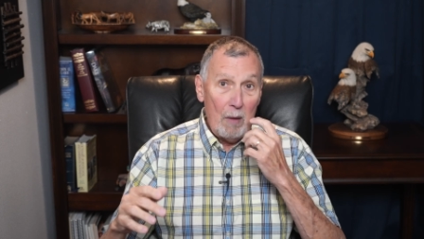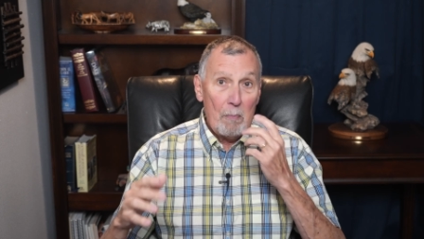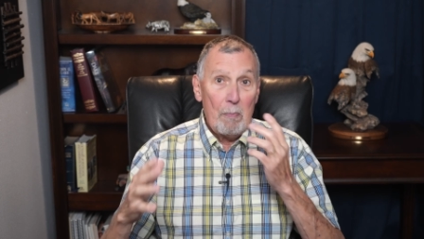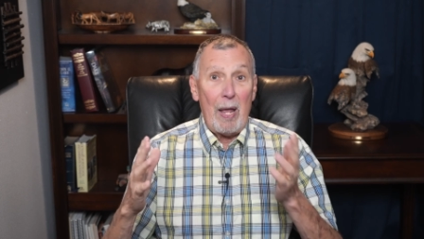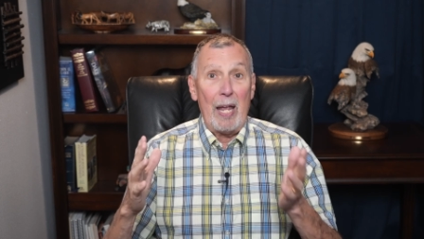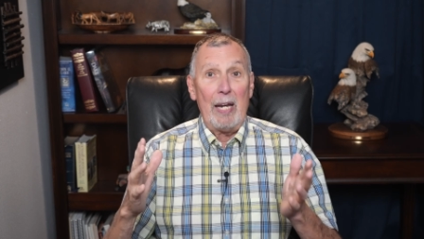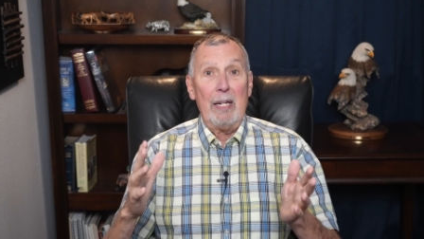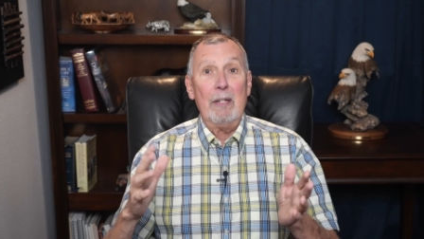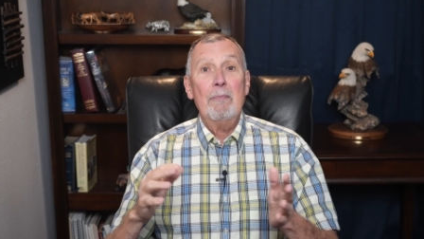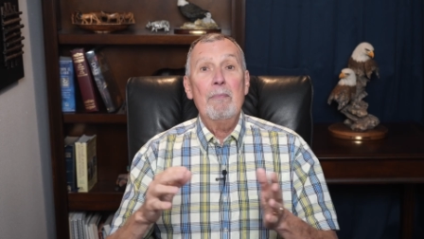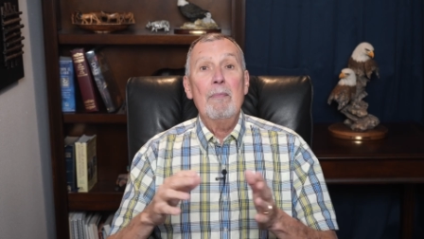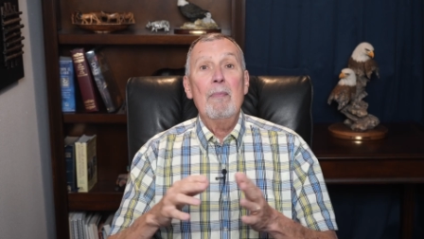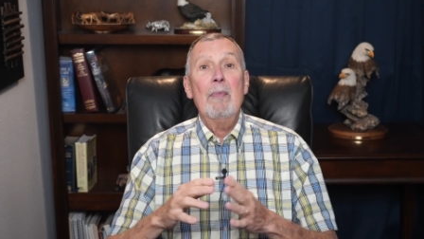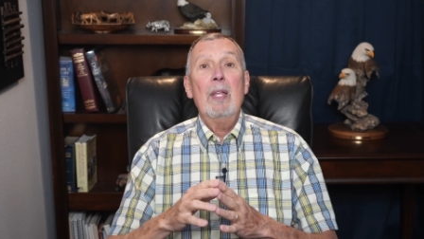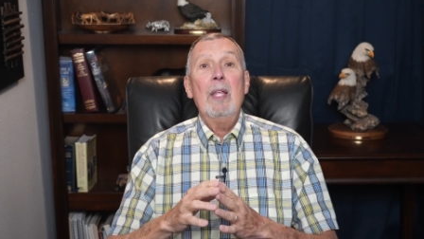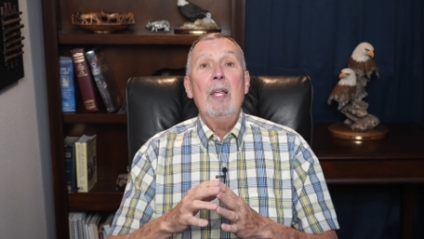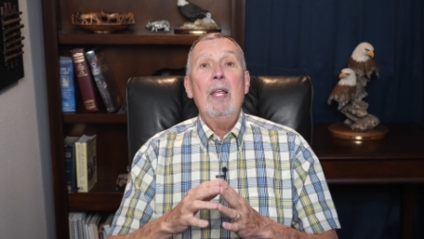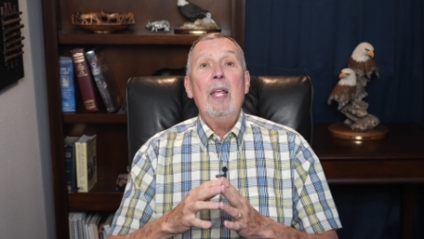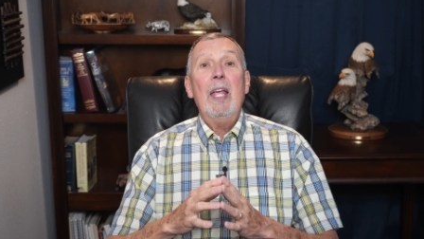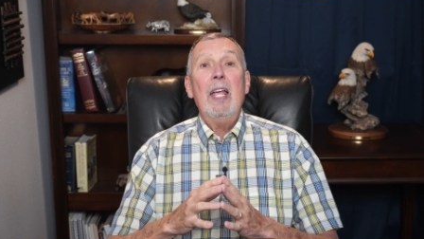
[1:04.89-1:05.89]
But
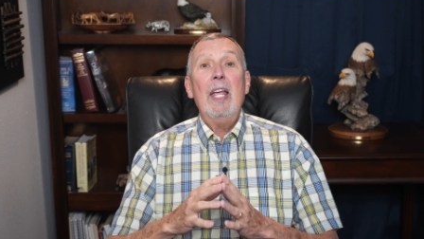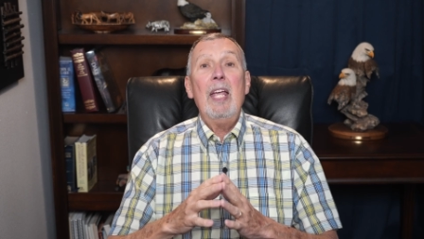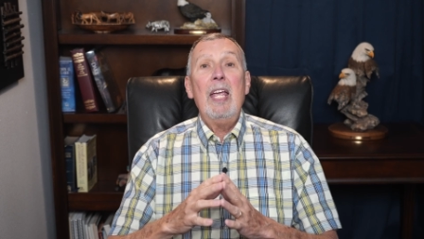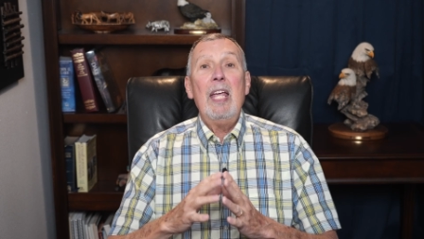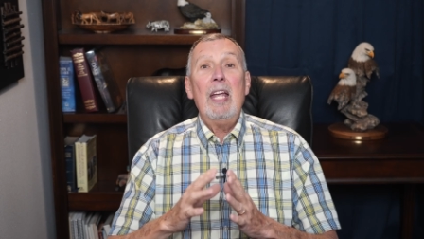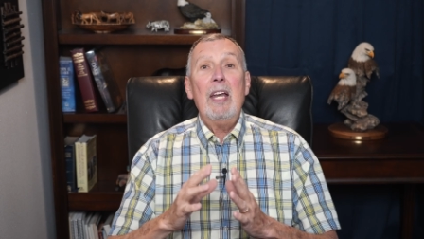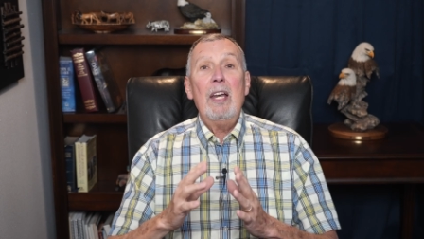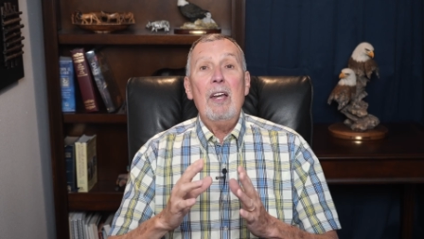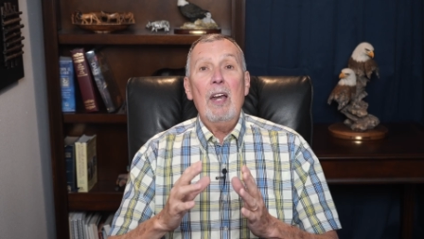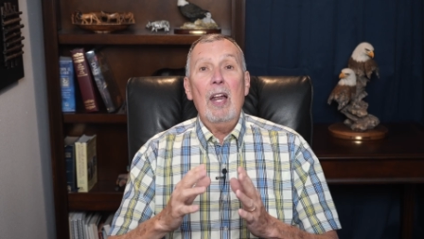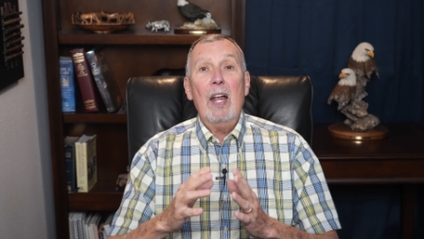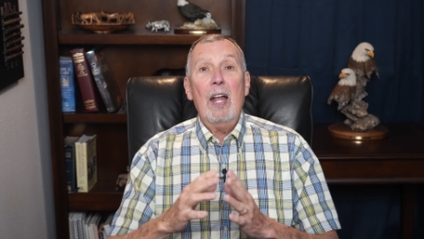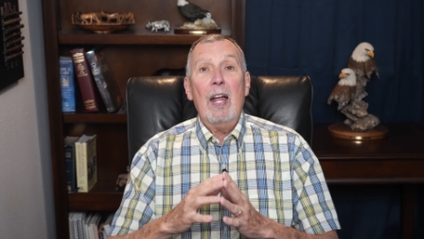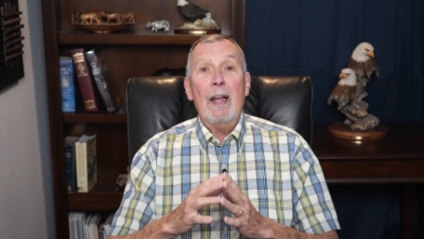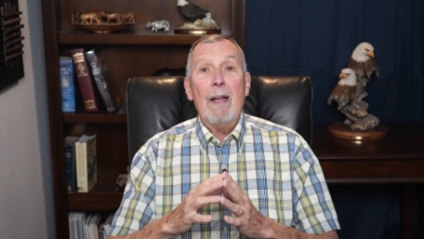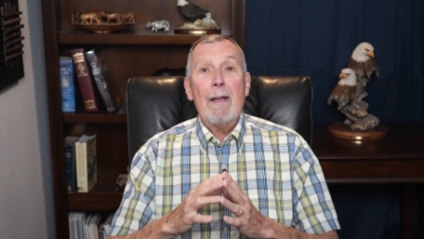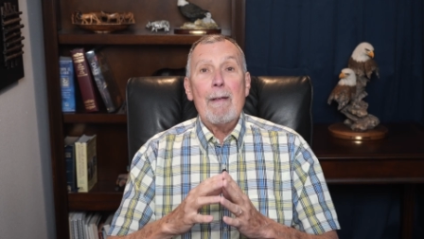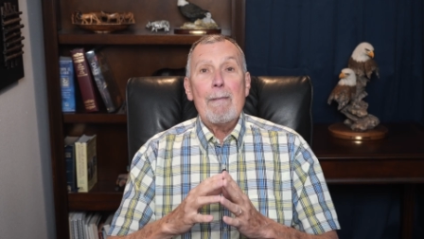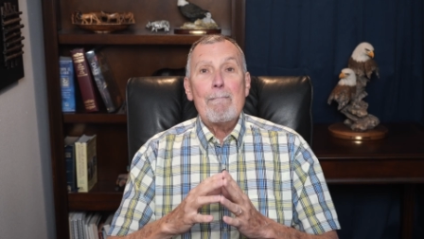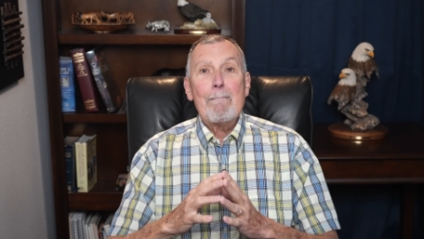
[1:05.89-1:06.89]
in,
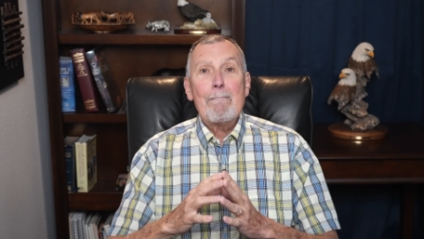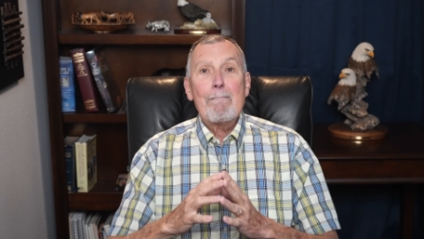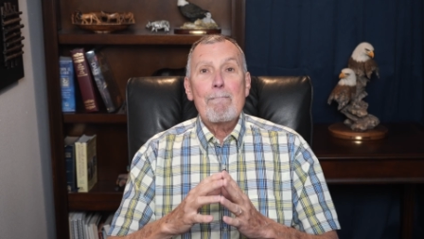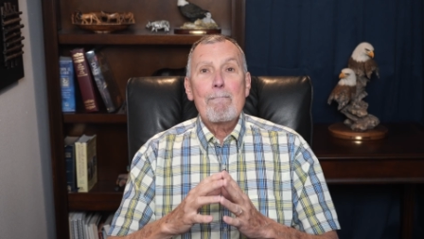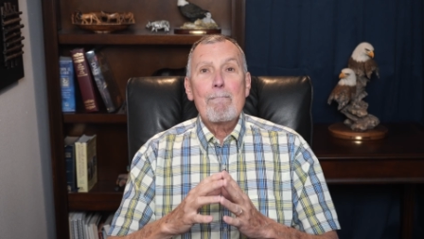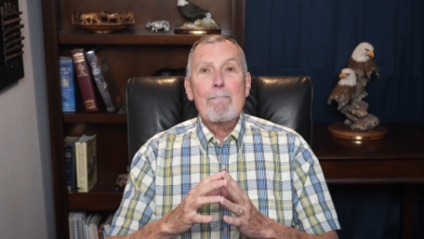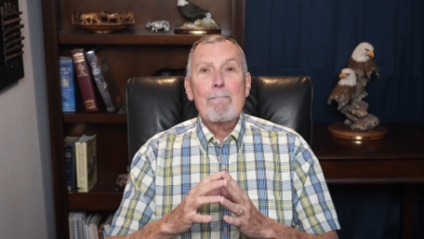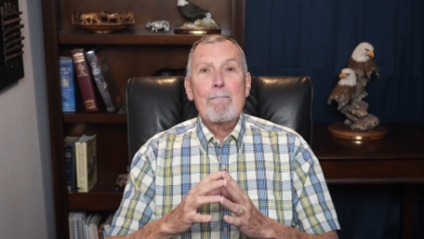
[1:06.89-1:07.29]
um,